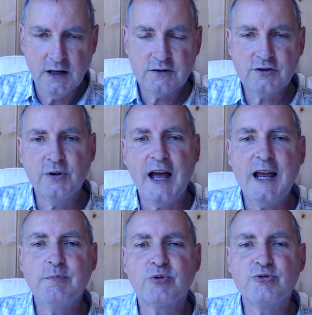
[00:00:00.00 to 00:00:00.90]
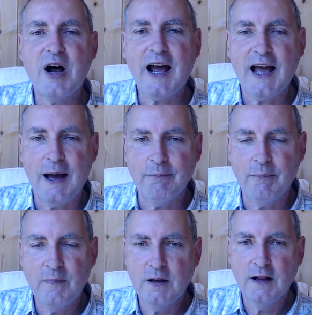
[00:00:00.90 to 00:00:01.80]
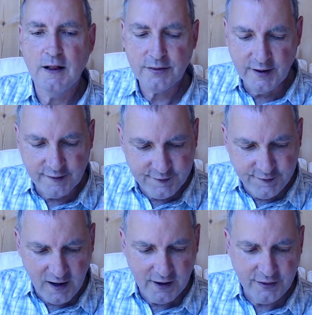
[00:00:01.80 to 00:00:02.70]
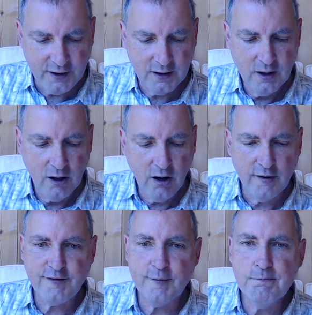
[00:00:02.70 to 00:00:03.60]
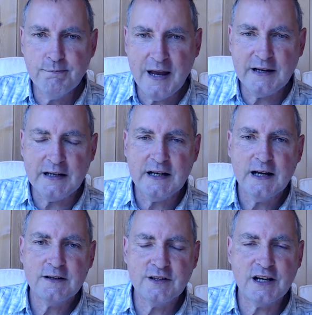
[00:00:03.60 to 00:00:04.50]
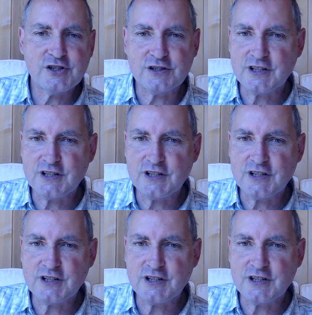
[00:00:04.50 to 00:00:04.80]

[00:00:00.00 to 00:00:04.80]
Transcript: to Abraham, the father of many nations.